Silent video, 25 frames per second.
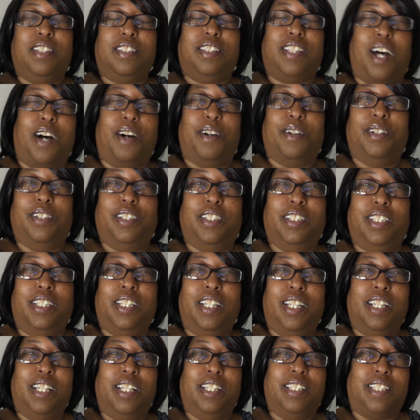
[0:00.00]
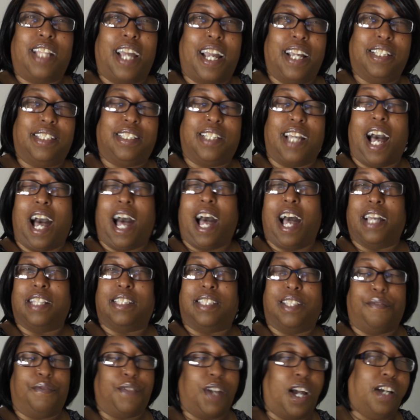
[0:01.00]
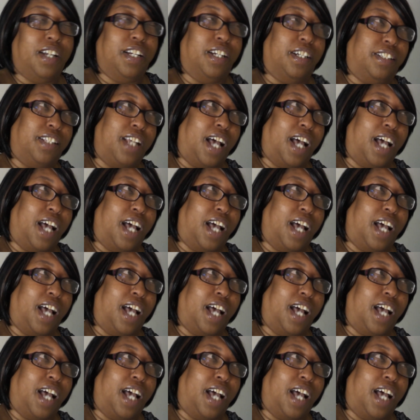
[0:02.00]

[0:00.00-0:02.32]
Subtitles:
So thanks guys. If y'all hear